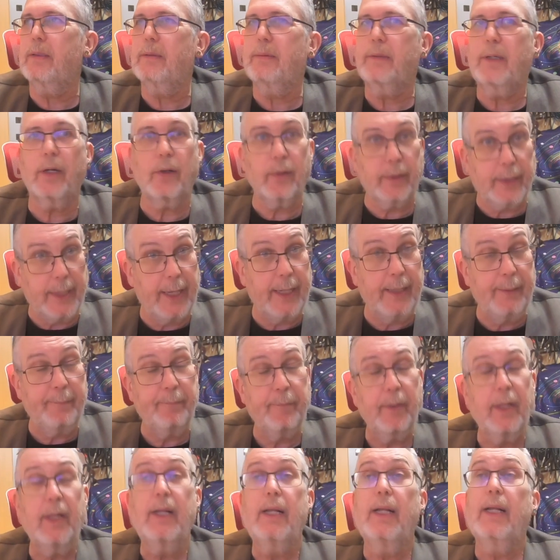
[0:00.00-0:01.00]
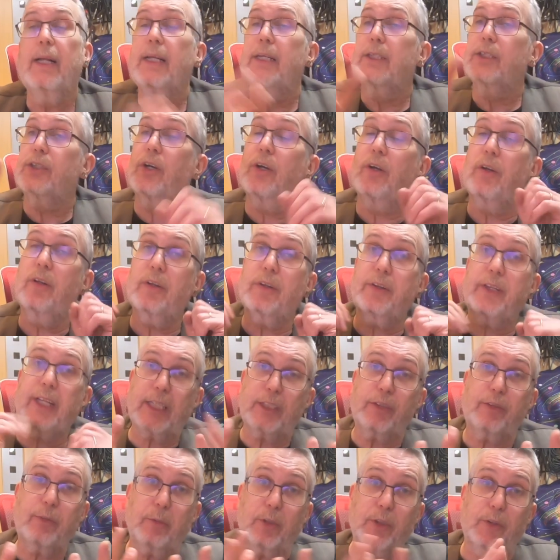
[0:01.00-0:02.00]
Okay, so
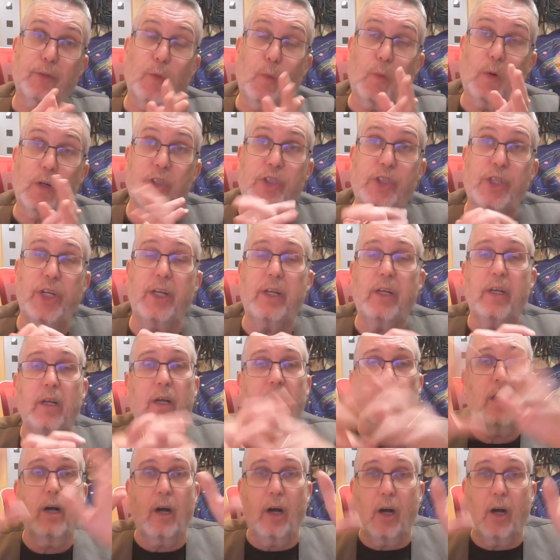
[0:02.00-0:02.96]
thanks so much for watching.